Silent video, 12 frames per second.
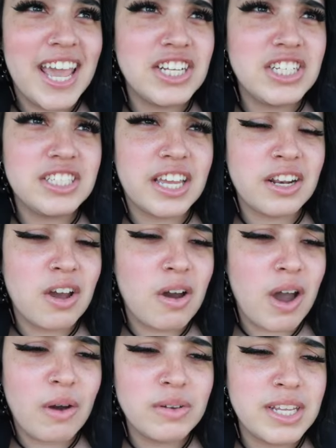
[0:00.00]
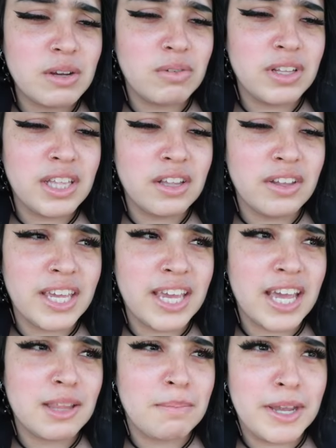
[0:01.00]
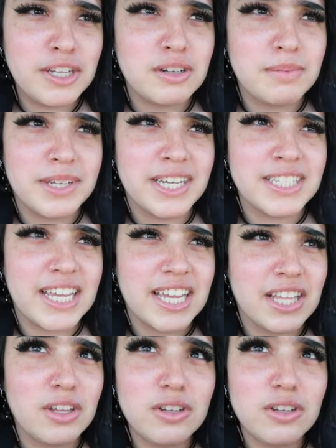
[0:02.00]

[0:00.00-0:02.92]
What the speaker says: And she's like, no, I was like really looking at the picture because like it